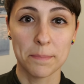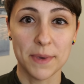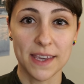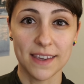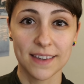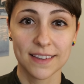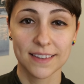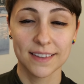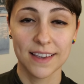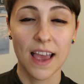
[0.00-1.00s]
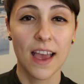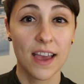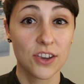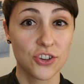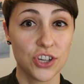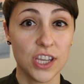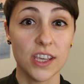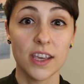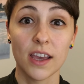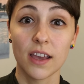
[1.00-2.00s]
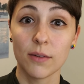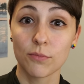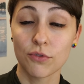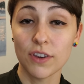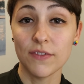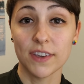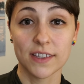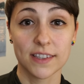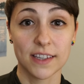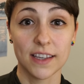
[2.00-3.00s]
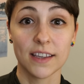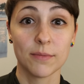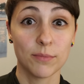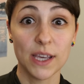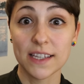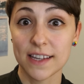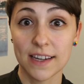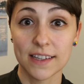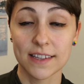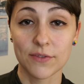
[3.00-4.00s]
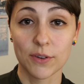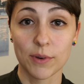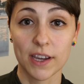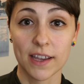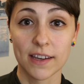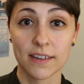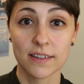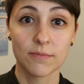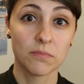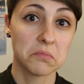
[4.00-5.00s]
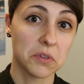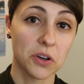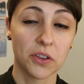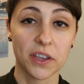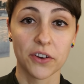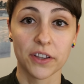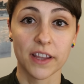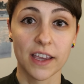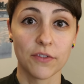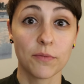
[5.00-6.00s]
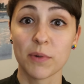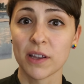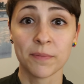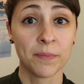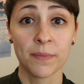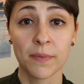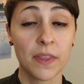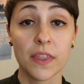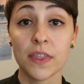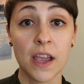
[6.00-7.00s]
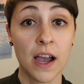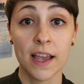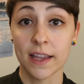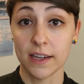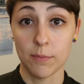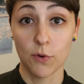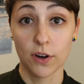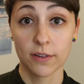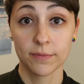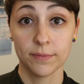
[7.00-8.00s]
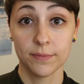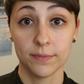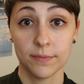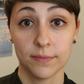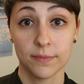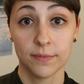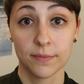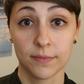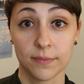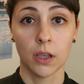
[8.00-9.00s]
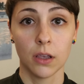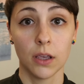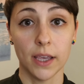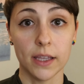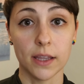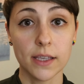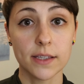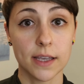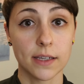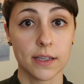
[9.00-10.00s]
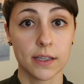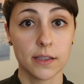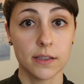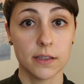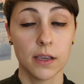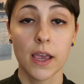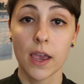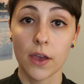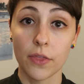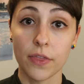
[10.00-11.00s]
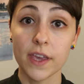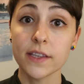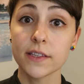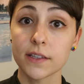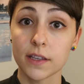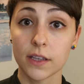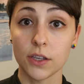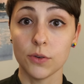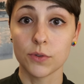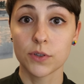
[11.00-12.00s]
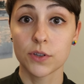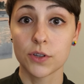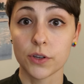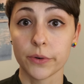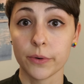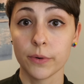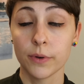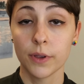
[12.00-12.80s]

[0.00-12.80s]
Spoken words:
B. She previously played tennis every weekend, earlier in life, but not anymore. In this sentence, this used to